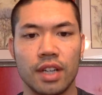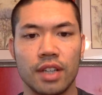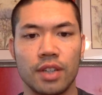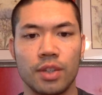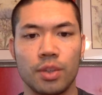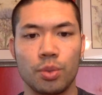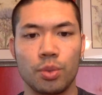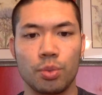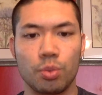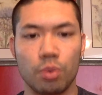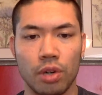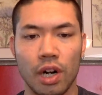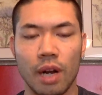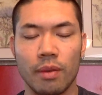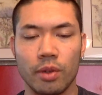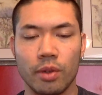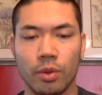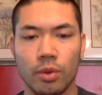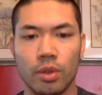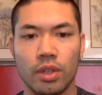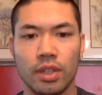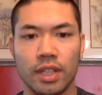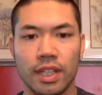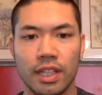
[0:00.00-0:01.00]
you probably
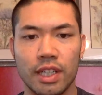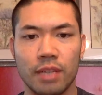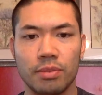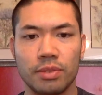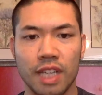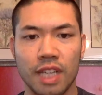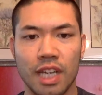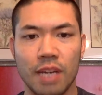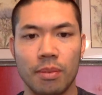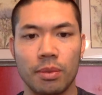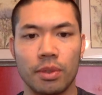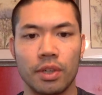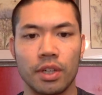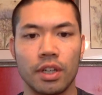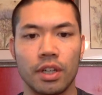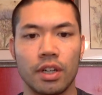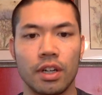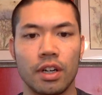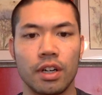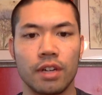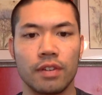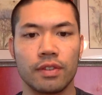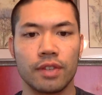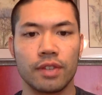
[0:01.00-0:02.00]
will end up tapering
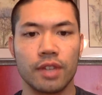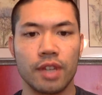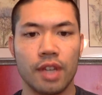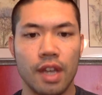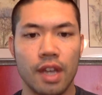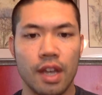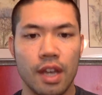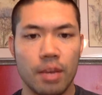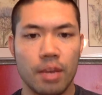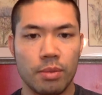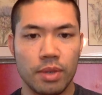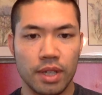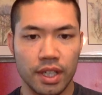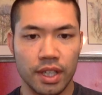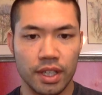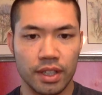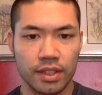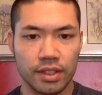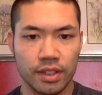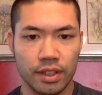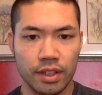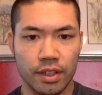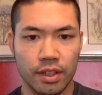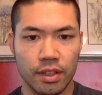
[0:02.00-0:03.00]
off
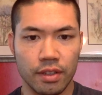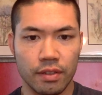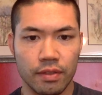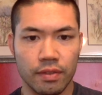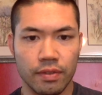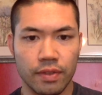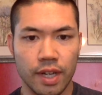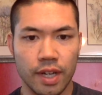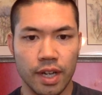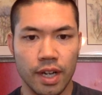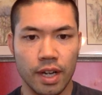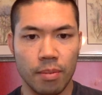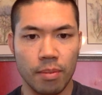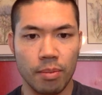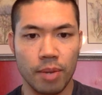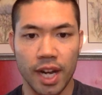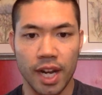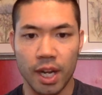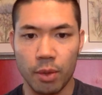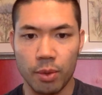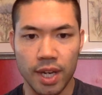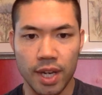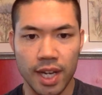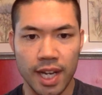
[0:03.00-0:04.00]
because of
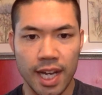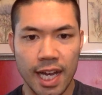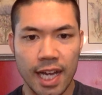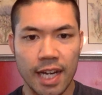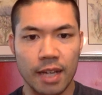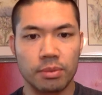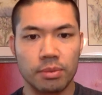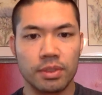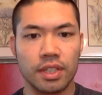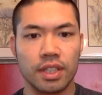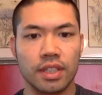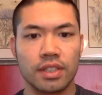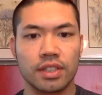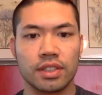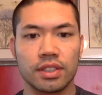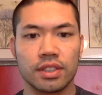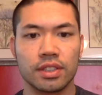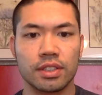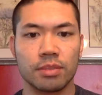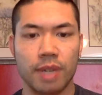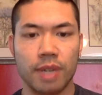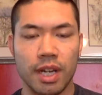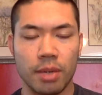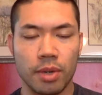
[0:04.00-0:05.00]
body weight
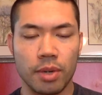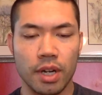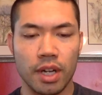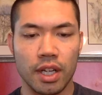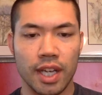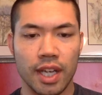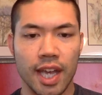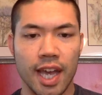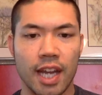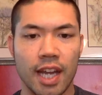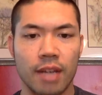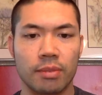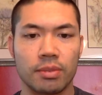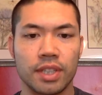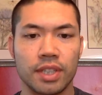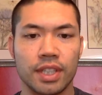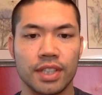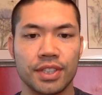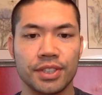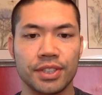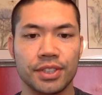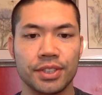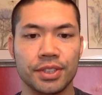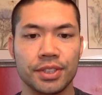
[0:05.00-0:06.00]
adaptations, metabolic
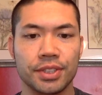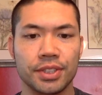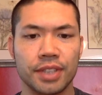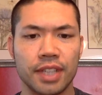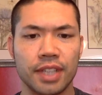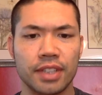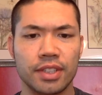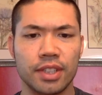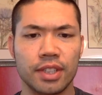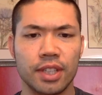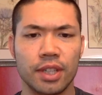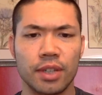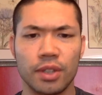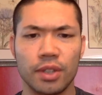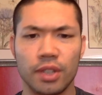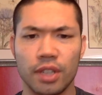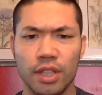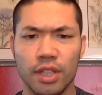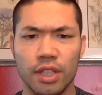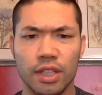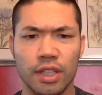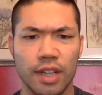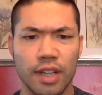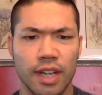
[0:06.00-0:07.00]
adaptations as you go
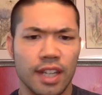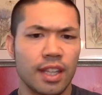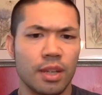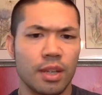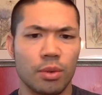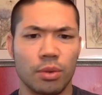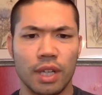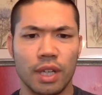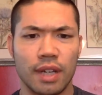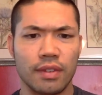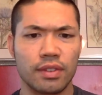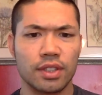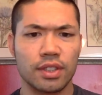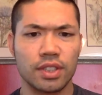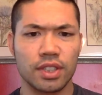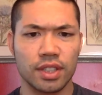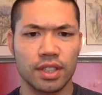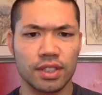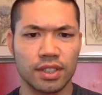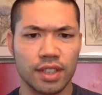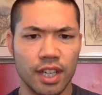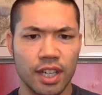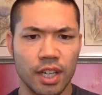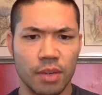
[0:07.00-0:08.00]
along, and then we'll have to
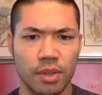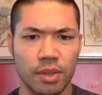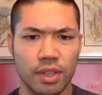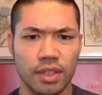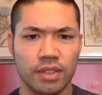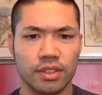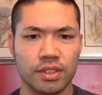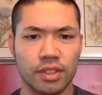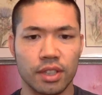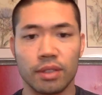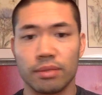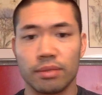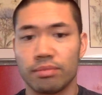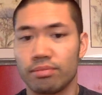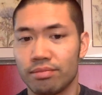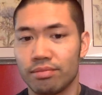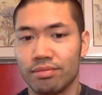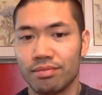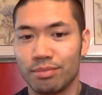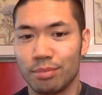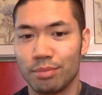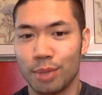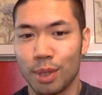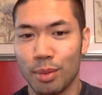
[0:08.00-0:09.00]
adjust anyway. So
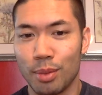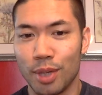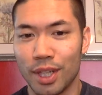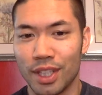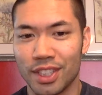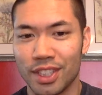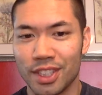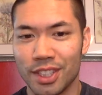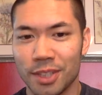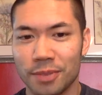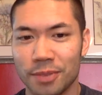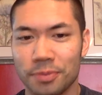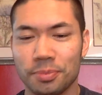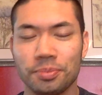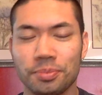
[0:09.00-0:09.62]
be patient.